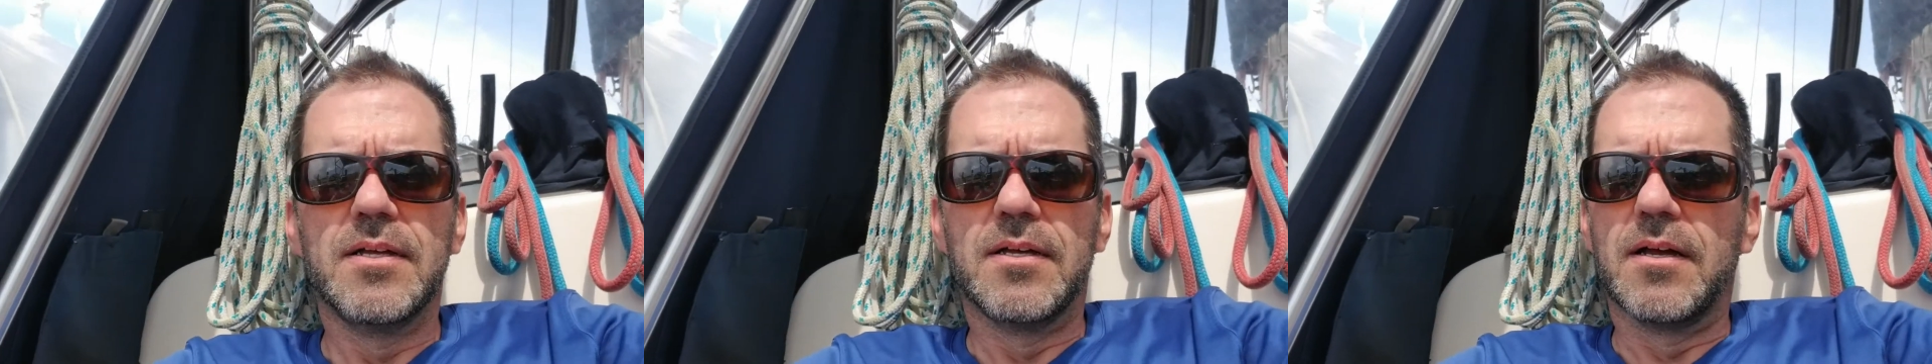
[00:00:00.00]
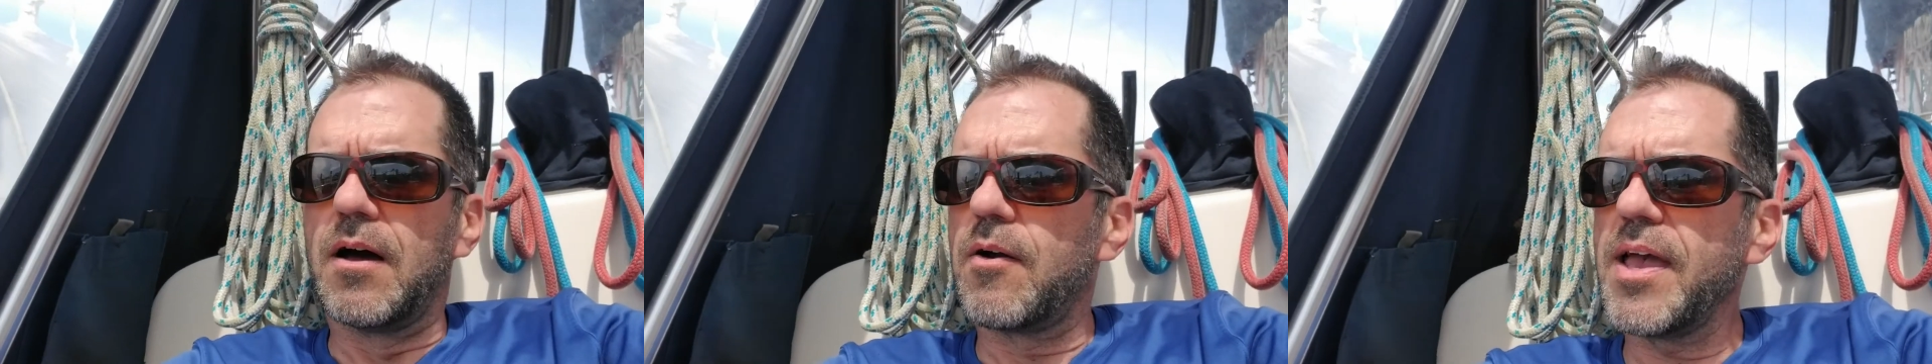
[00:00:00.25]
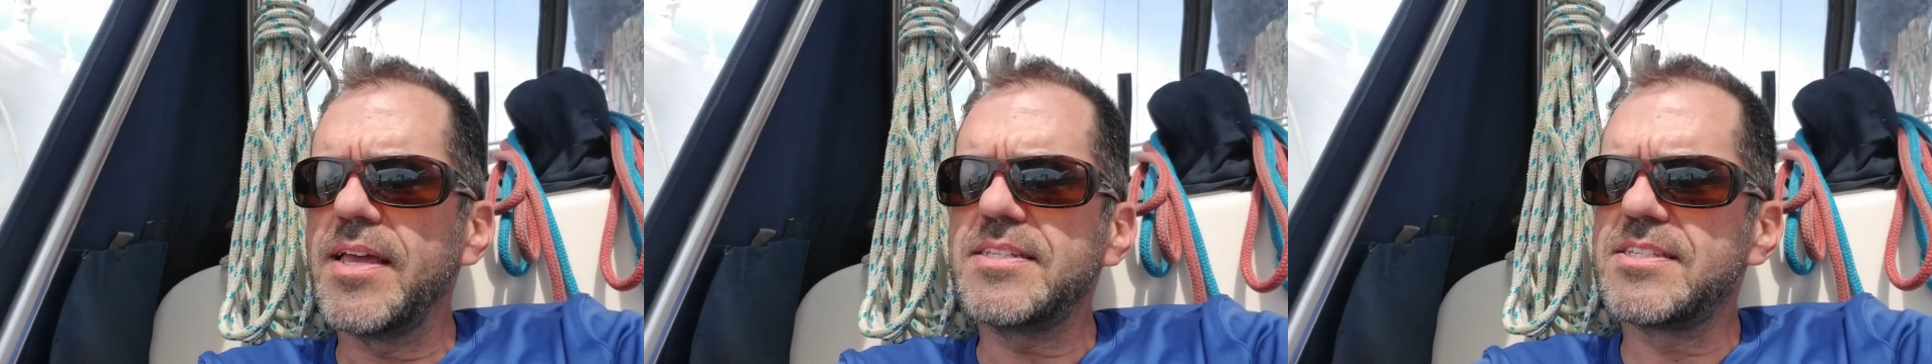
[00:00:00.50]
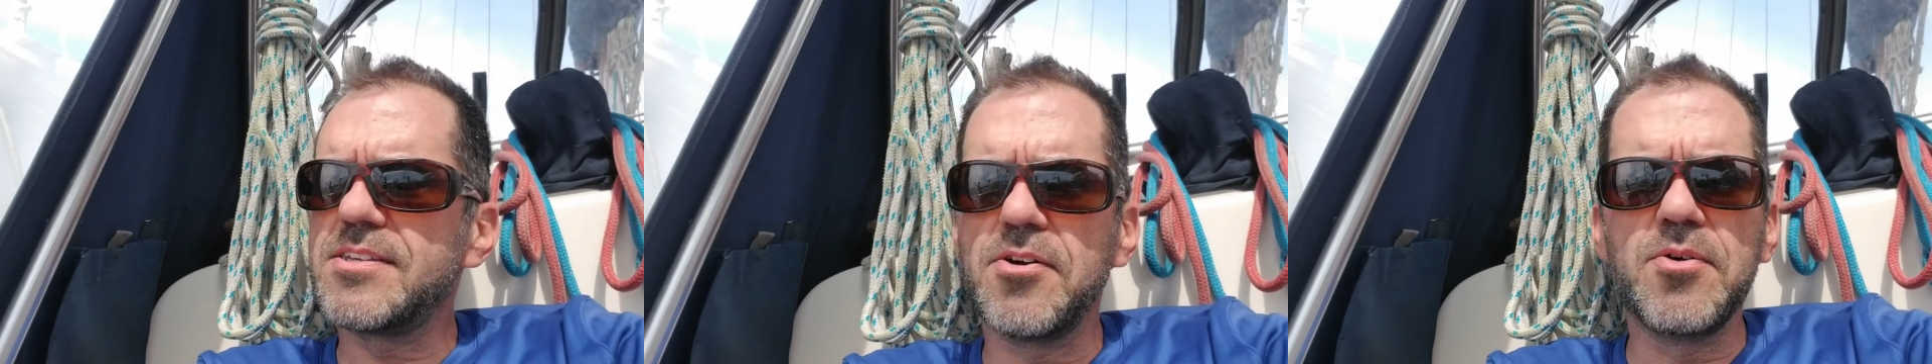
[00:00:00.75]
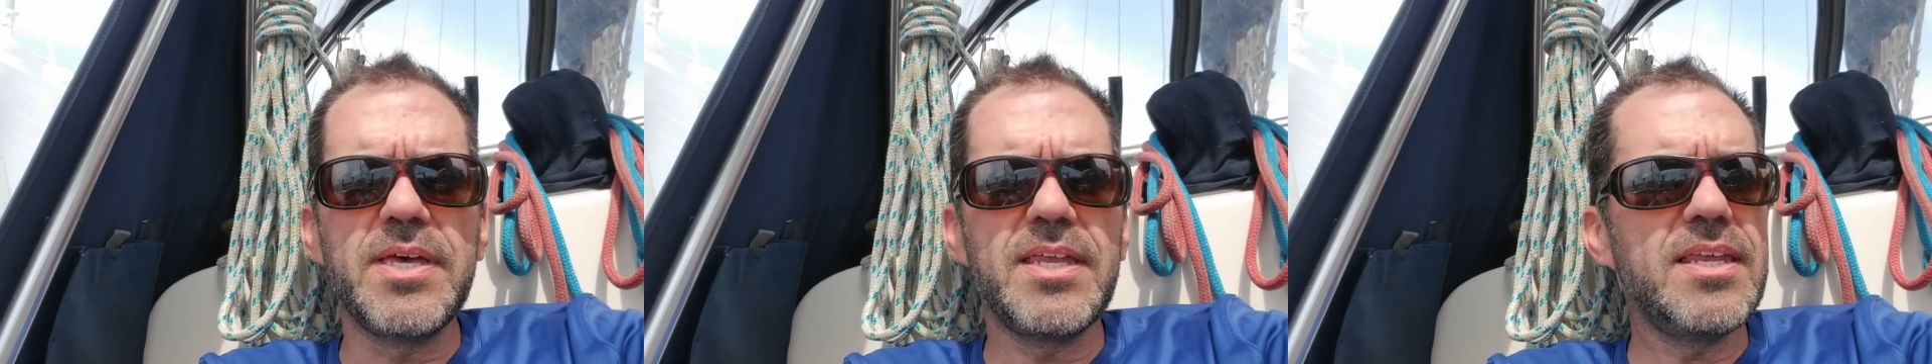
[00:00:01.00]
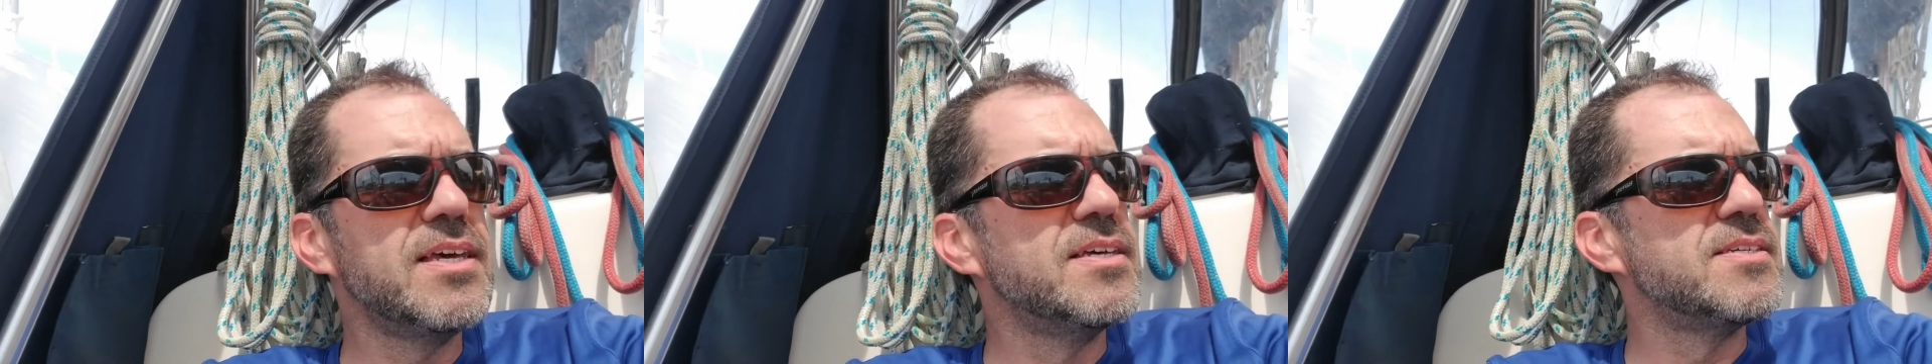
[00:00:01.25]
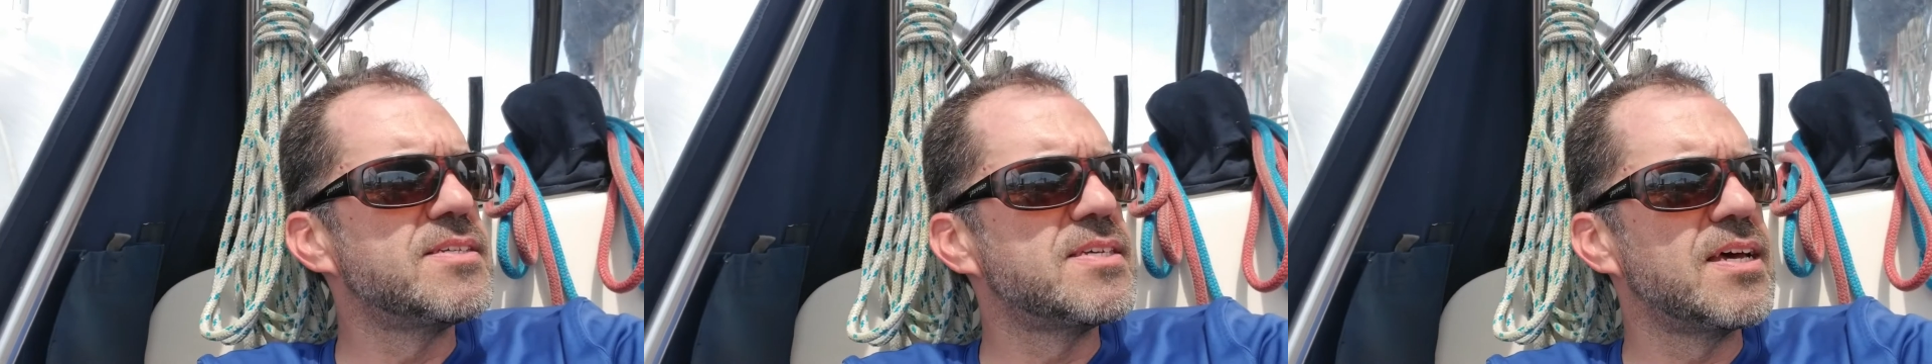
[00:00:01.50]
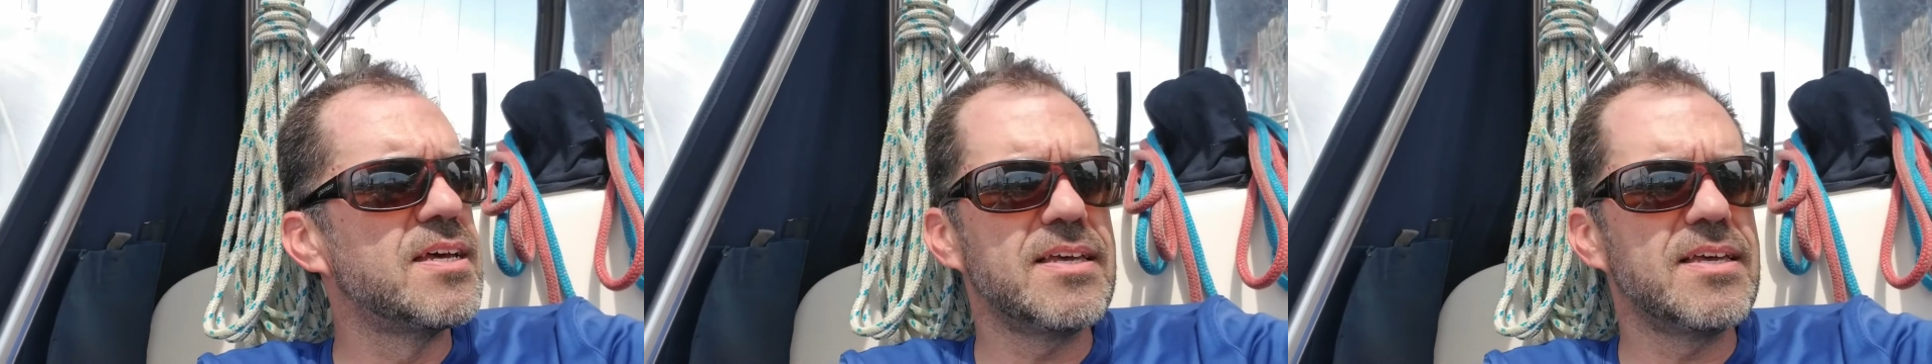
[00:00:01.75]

Alright, so it is